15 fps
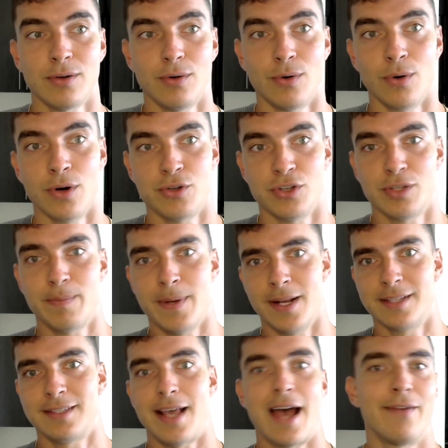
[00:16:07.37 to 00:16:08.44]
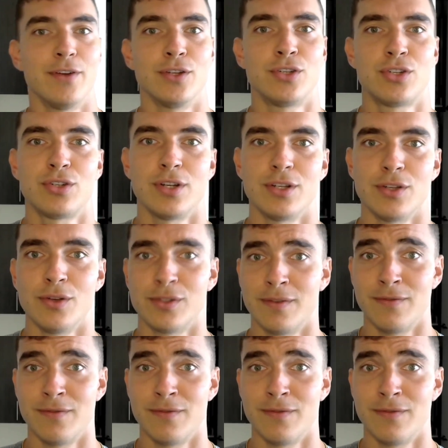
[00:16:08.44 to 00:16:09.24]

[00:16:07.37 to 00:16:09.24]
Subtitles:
or just being a savage and using